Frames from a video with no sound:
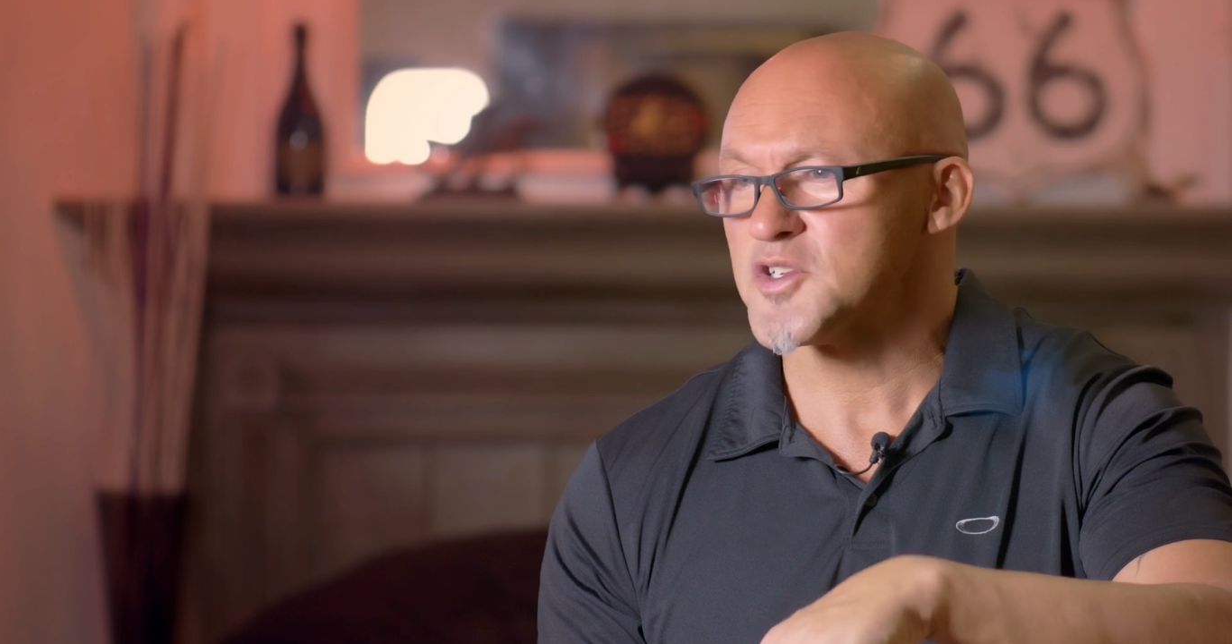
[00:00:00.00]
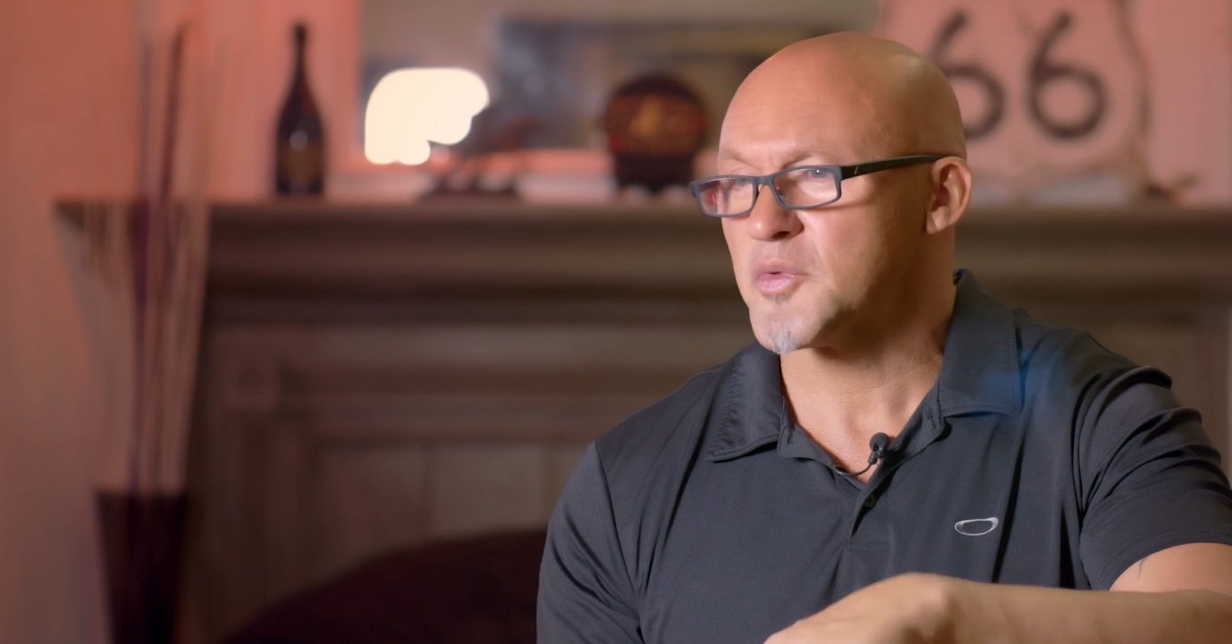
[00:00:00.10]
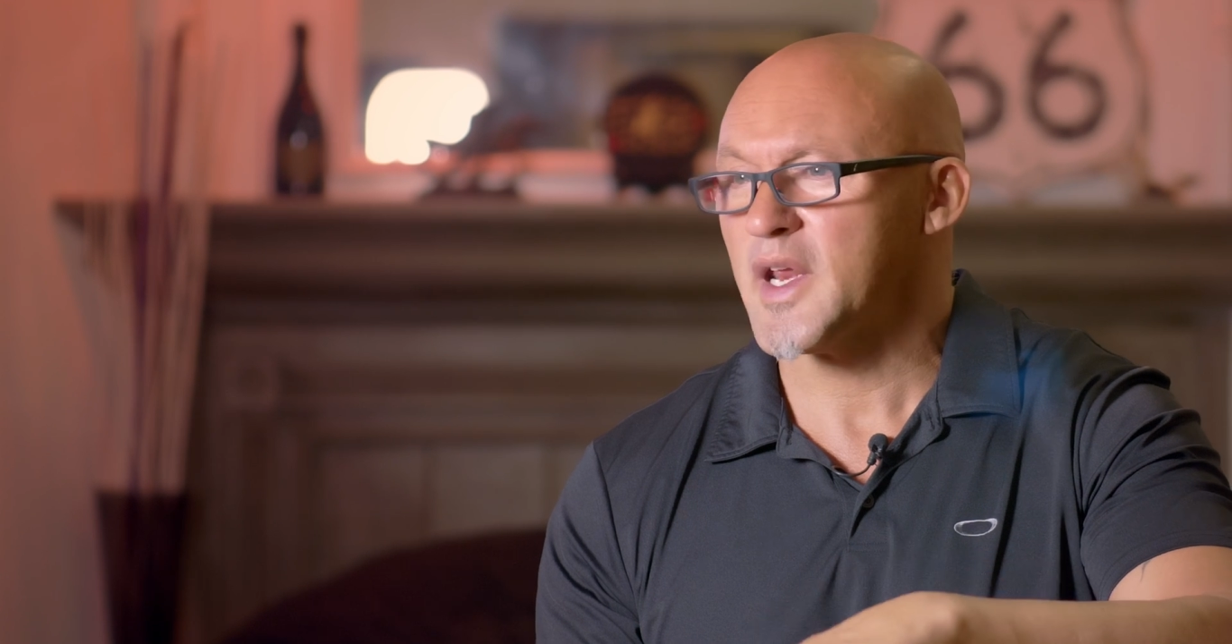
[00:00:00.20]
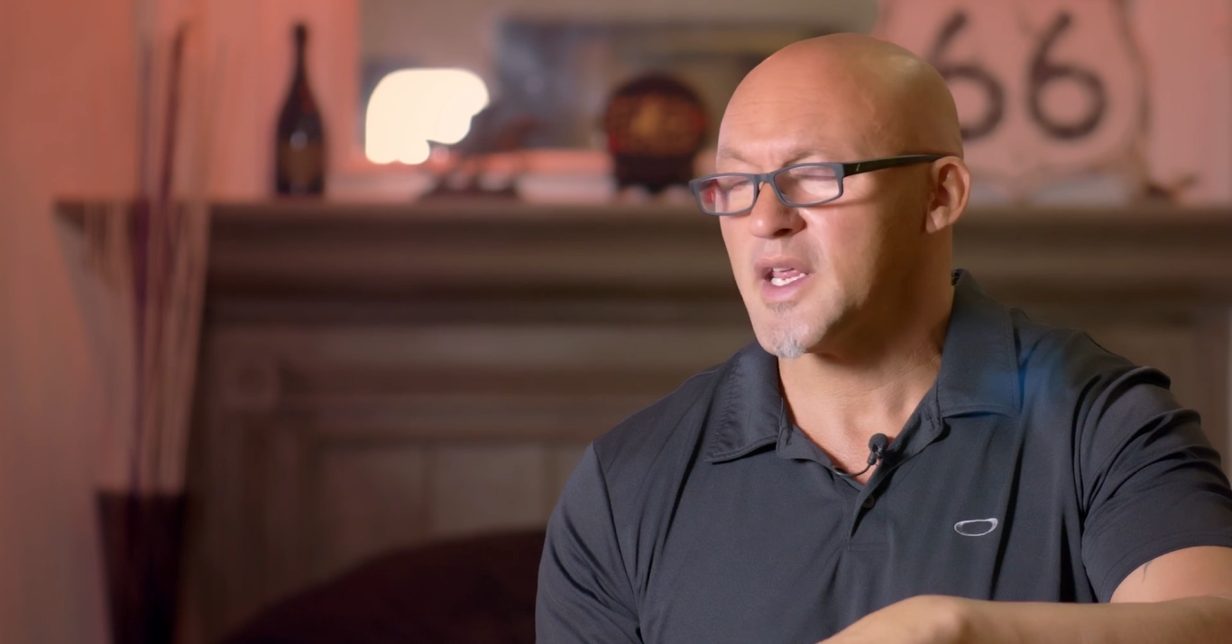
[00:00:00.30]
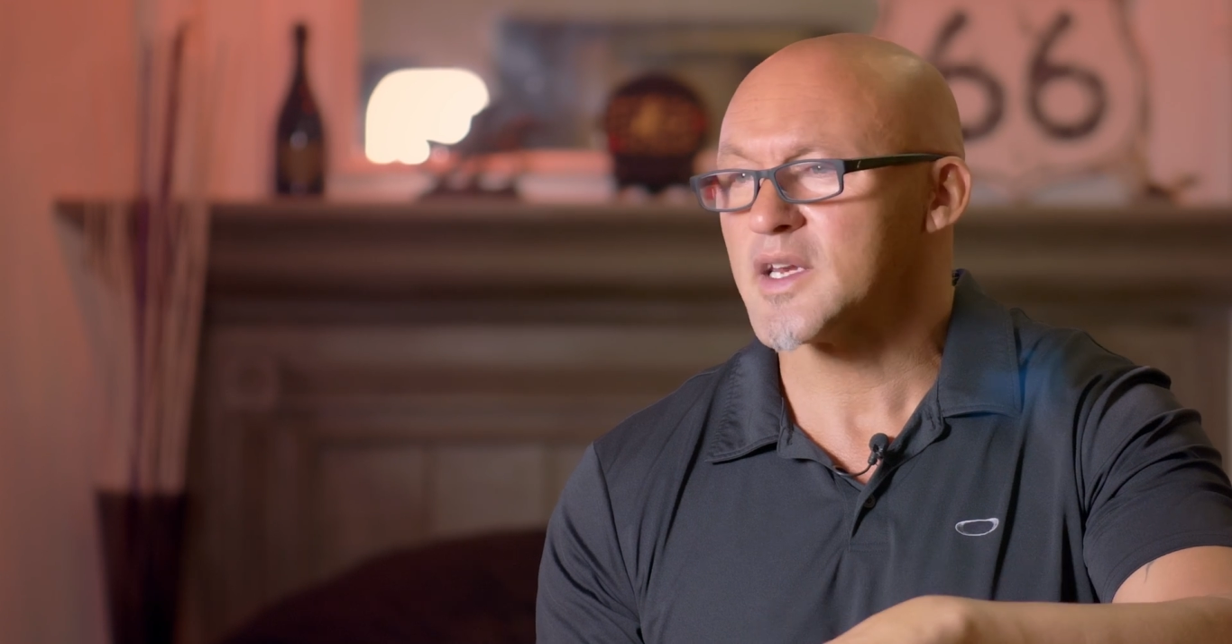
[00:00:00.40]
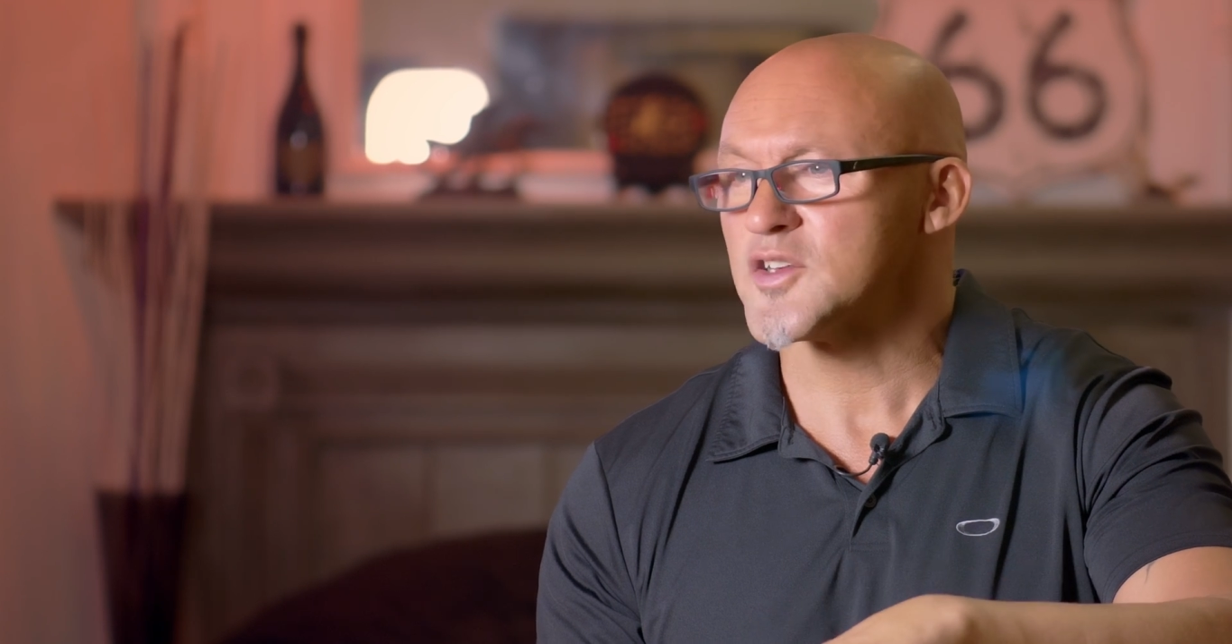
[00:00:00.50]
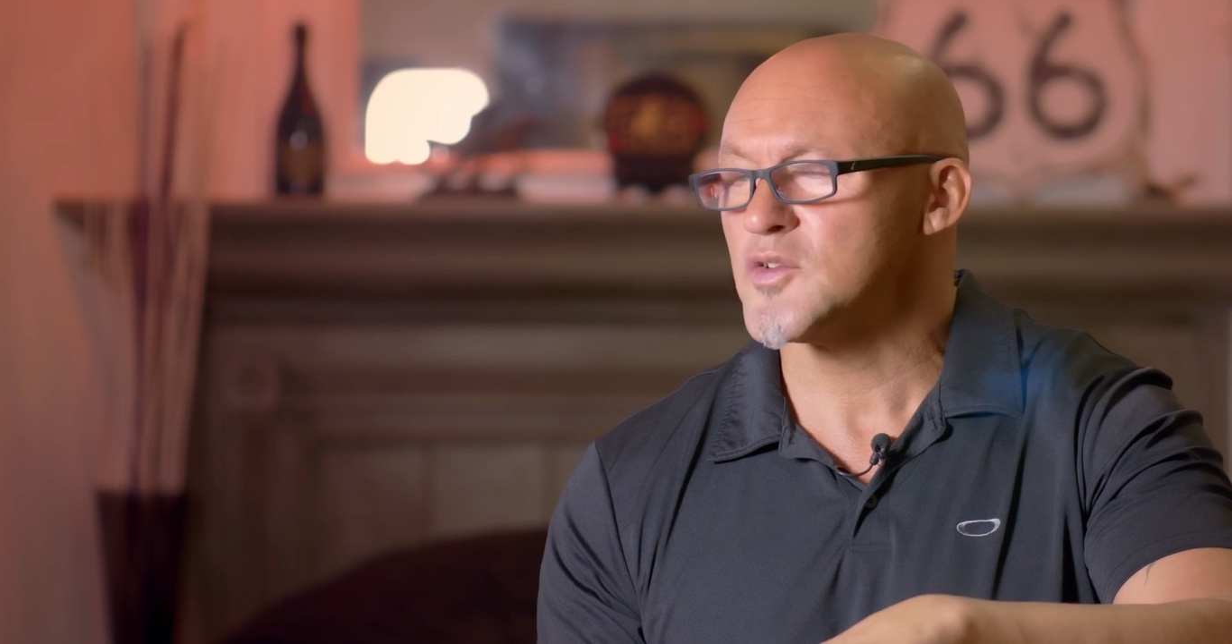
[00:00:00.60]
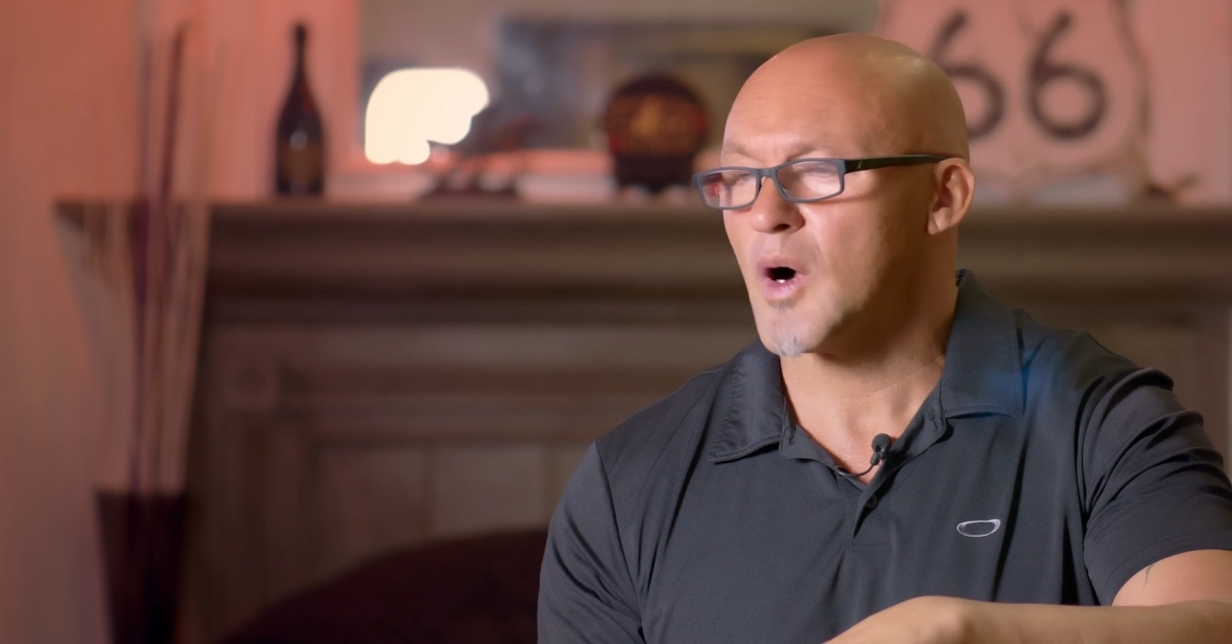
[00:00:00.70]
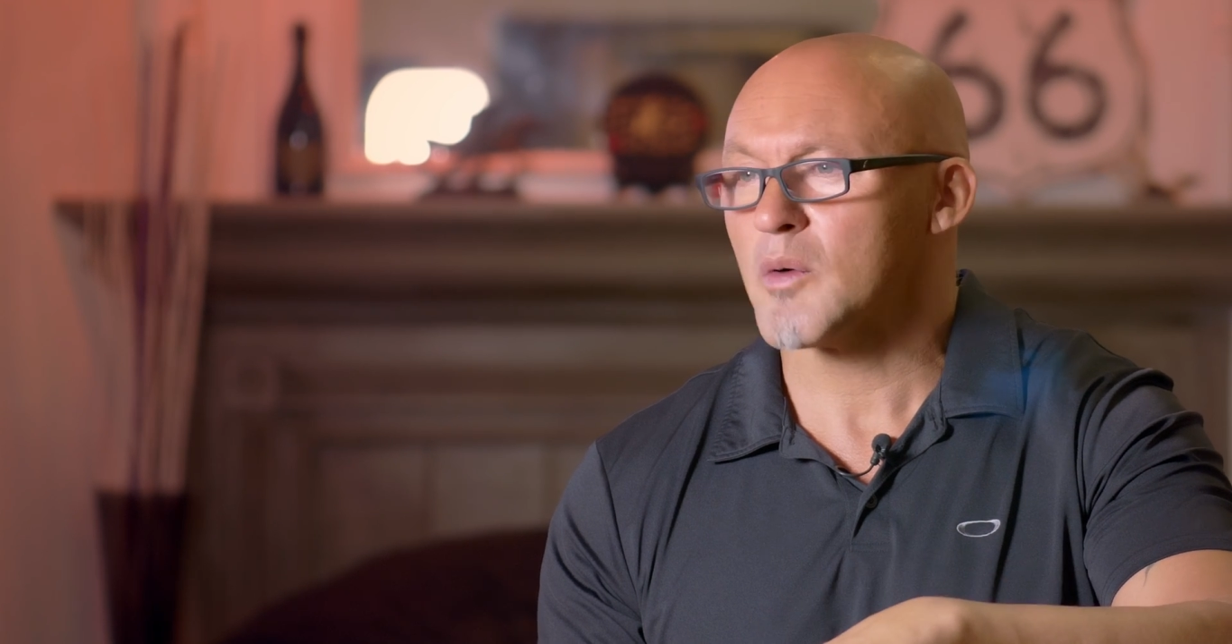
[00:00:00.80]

training 2